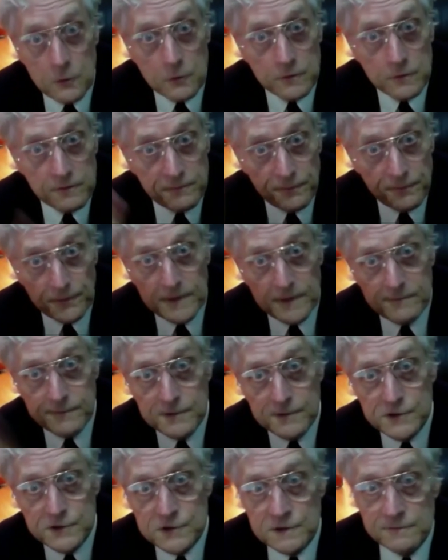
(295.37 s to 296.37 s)
the free
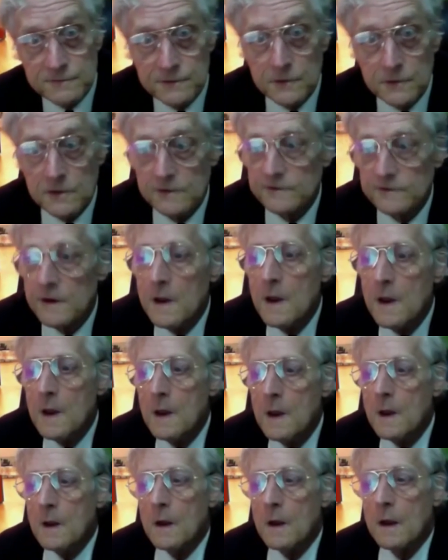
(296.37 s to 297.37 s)
version of Unix.
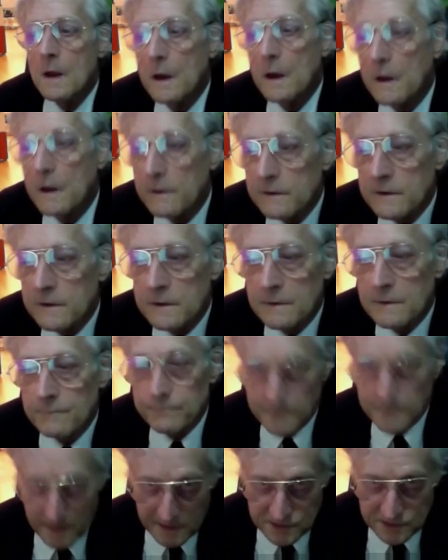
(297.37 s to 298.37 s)

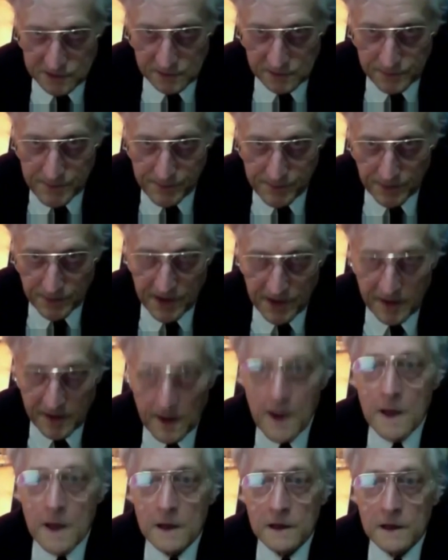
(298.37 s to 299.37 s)
Passionate people like
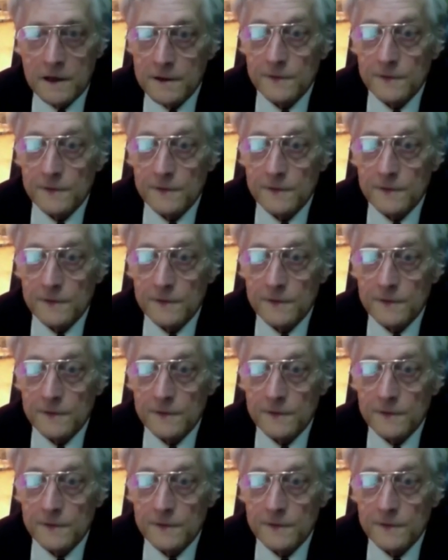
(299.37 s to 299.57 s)
Linus